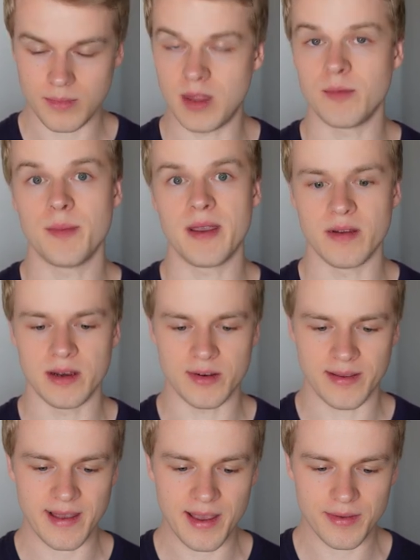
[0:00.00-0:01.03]
that we basically
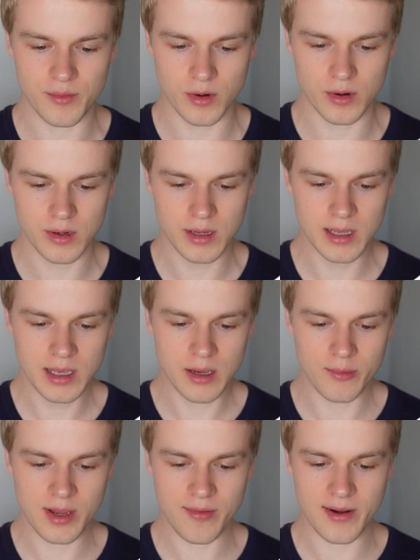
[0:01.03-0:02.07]
just asked for.
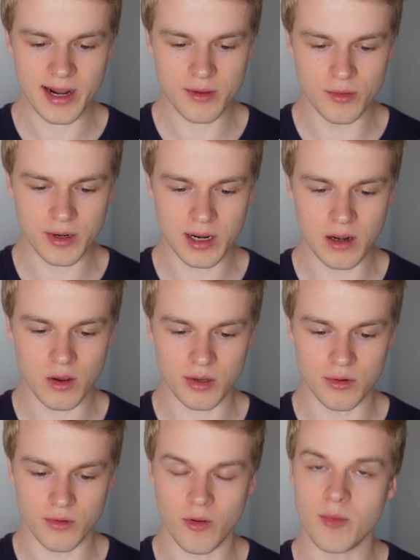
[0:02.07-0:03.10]
We have latitude and
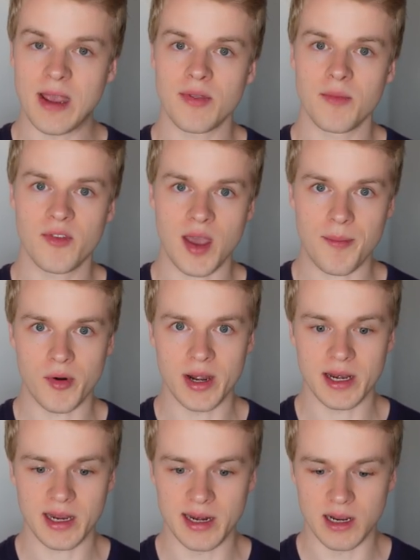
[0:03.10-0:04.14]
longitude. So we have them
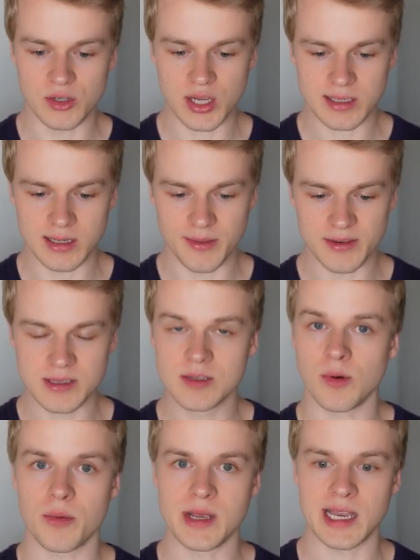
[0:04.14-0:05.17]
separated in a JSON, and this is
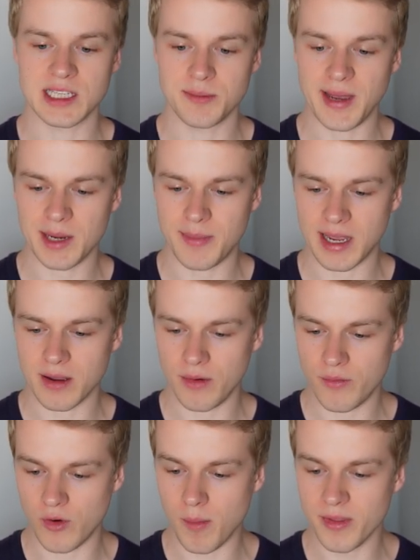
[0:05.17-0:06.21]
what we expect back
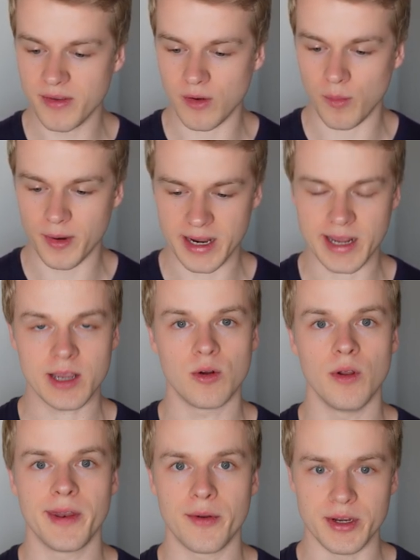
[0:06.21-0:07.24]
from this OpenAI
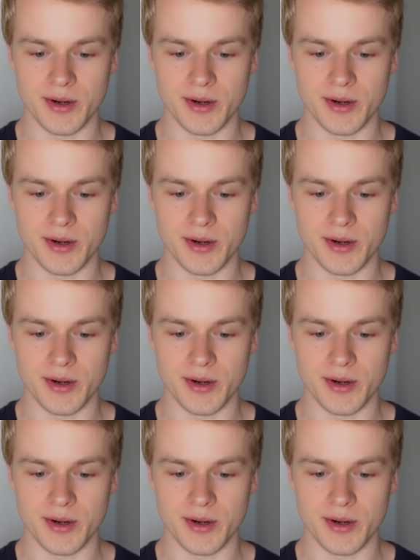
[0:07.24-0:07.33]
call down